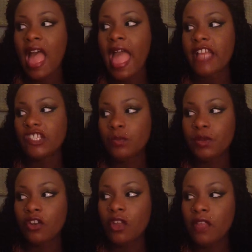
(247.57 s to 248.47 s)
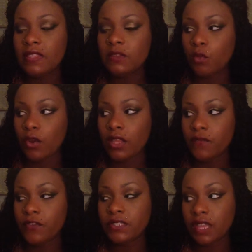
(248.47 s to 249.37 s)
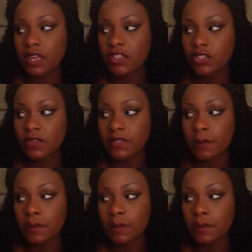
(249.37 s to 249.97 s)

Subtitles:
I actually put it on this morning for Sunday service.